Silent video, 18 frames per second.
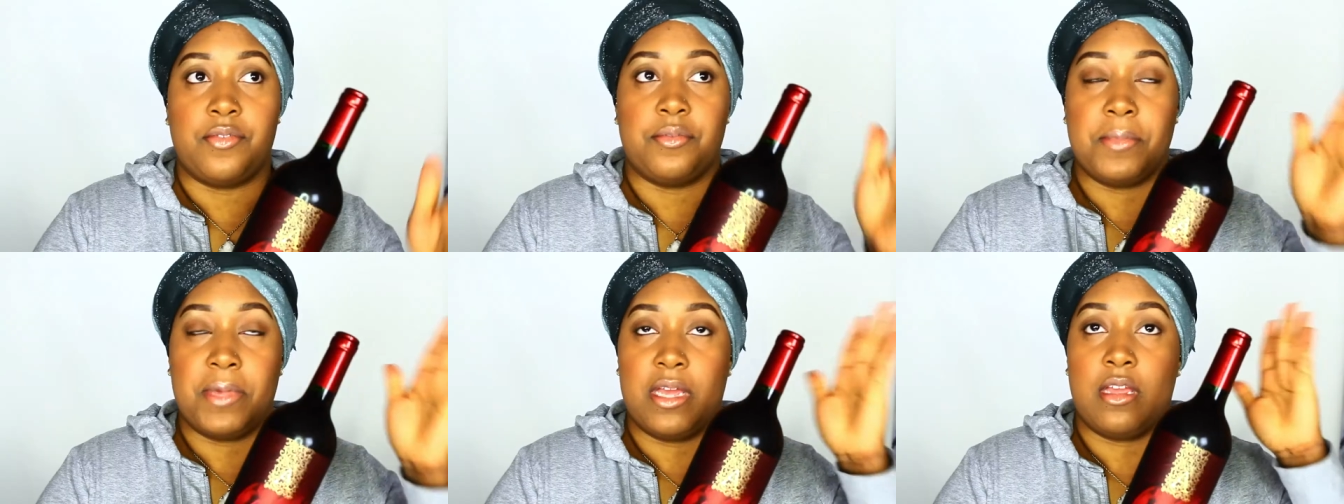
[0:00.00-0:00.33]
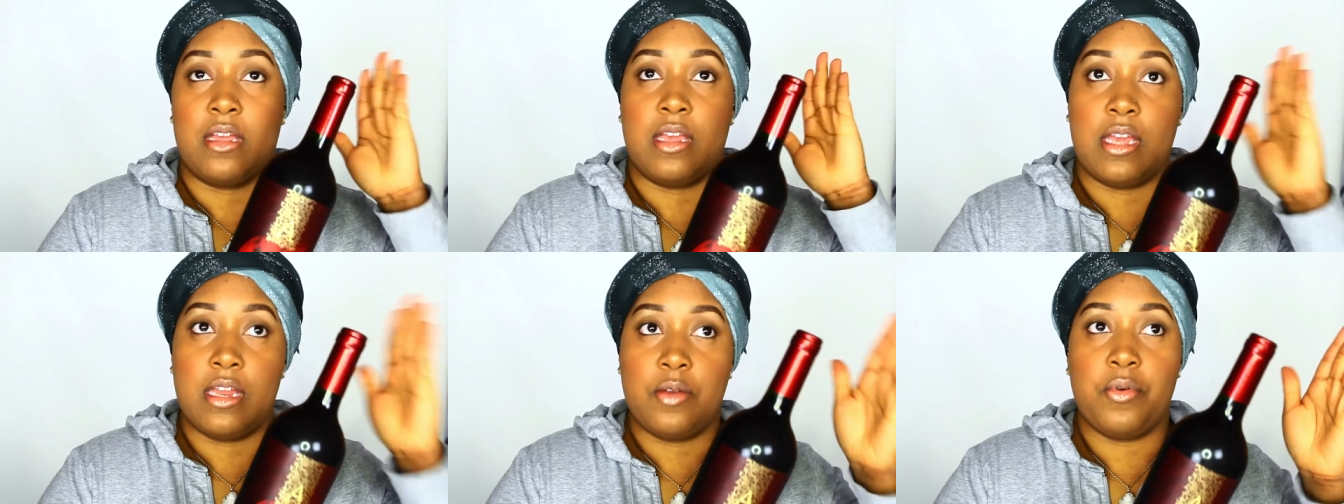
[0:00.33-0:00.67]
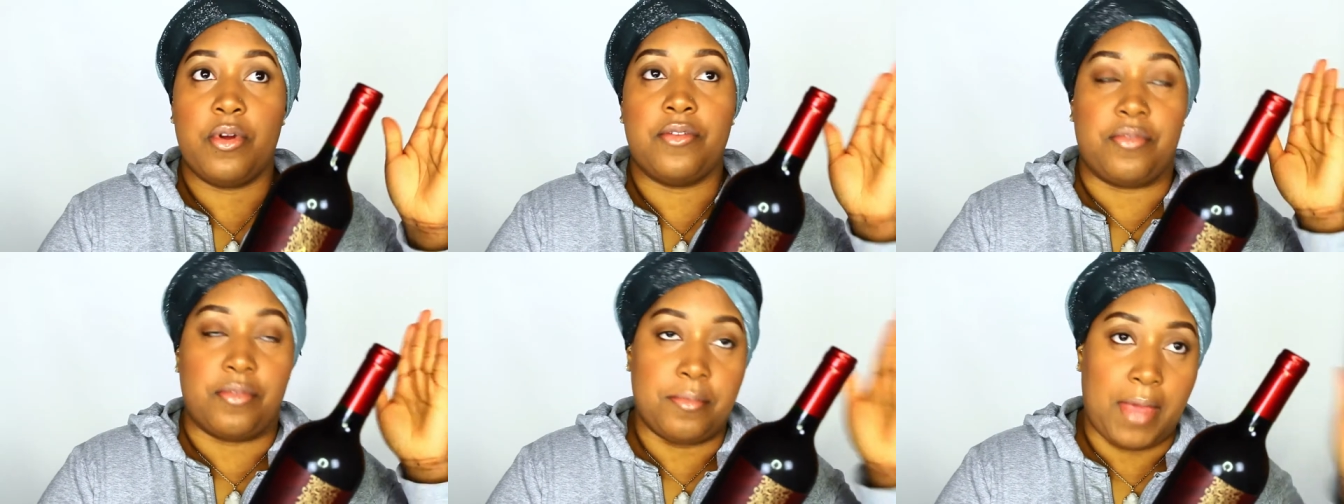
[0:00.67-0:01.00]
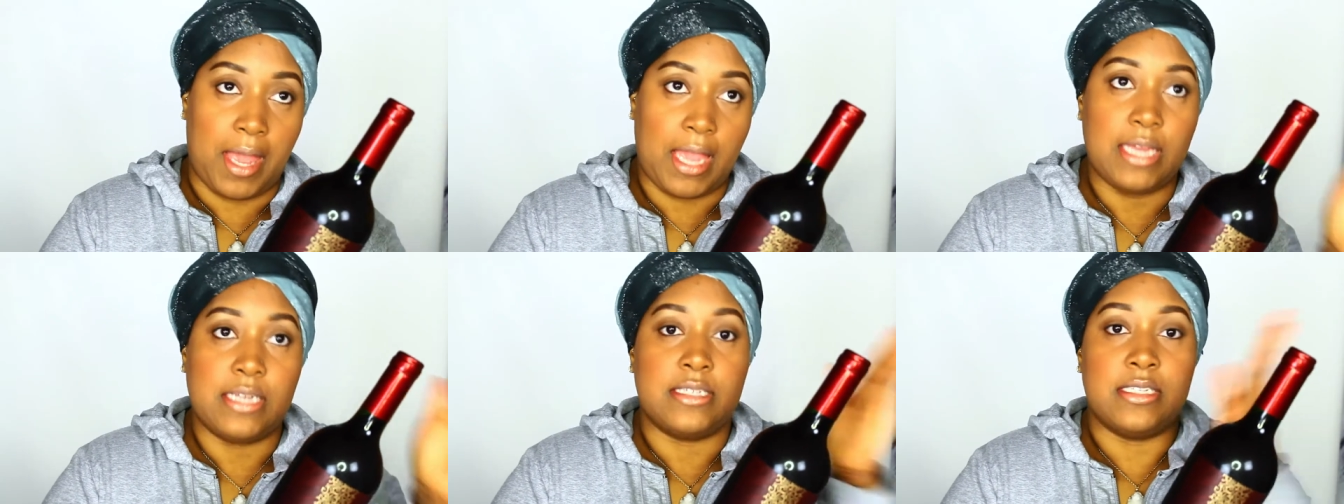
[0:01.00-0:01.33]
from anywhere from
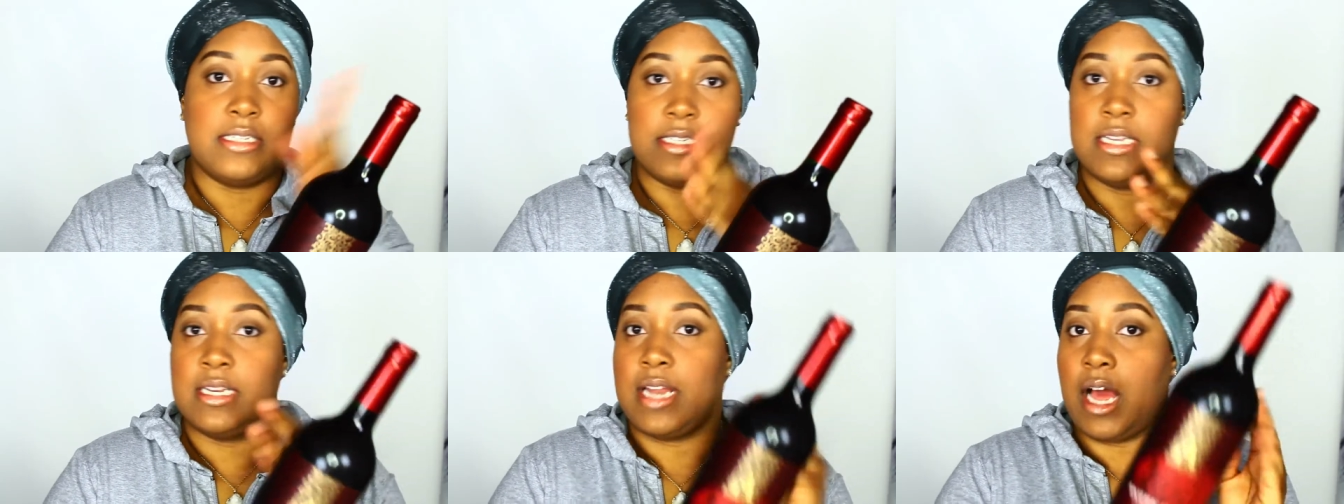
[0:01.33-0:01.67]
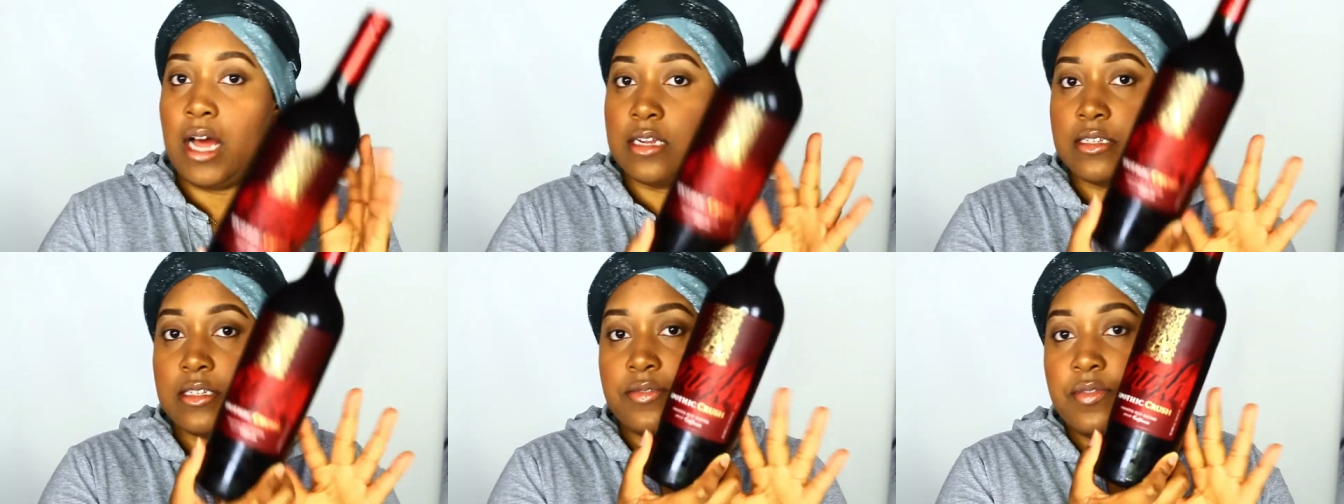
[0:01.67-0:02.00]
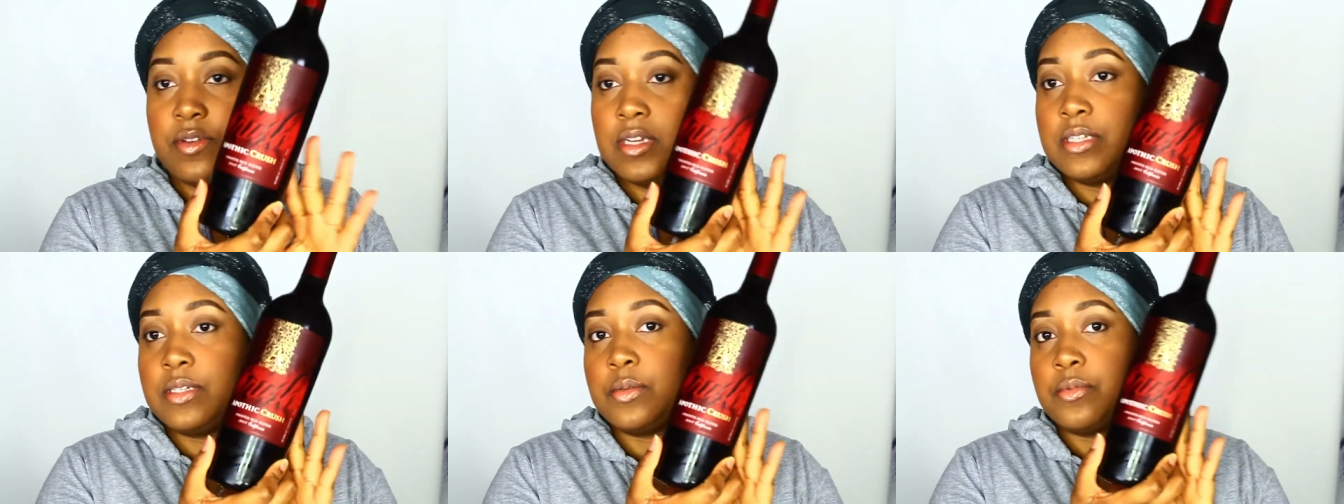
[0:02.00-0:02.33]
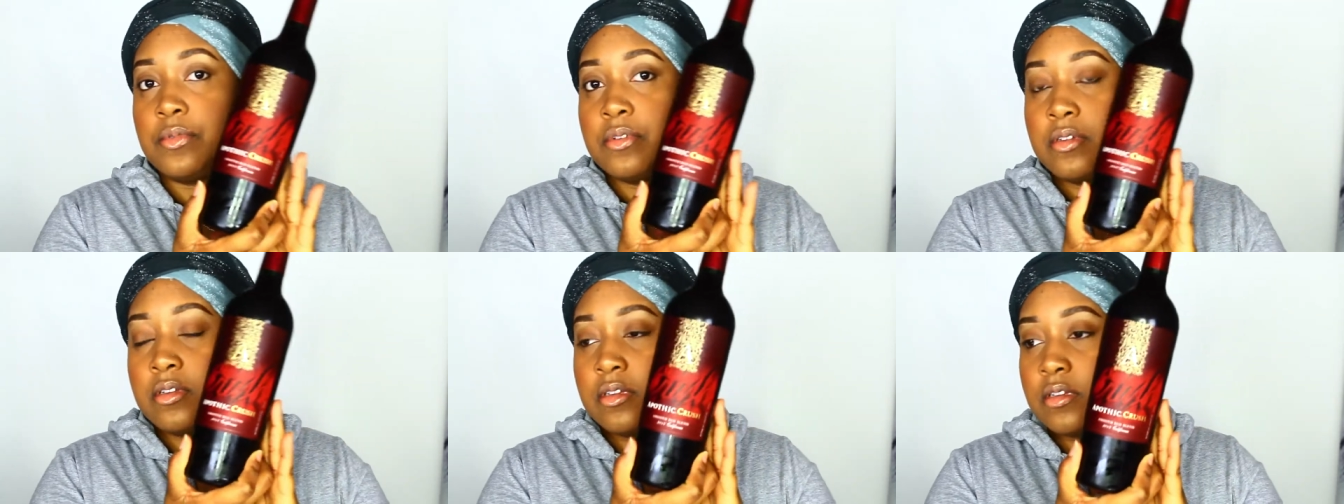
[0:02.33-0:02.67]
eight to ten dollars for this
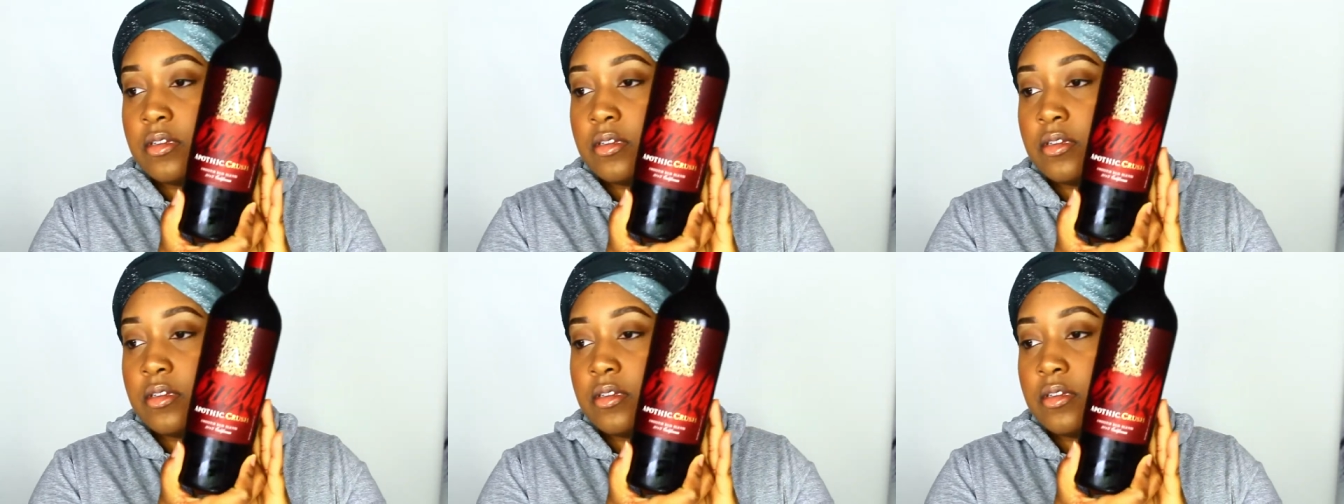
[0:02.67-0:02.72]
one